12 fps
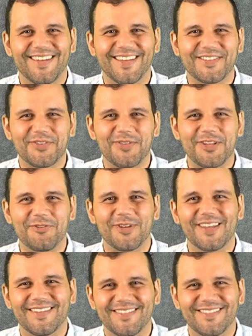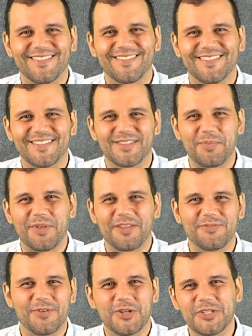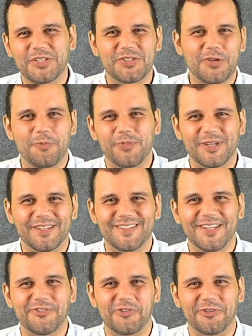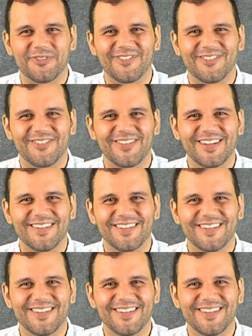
And so then you get something that's very dystopic in nature, right?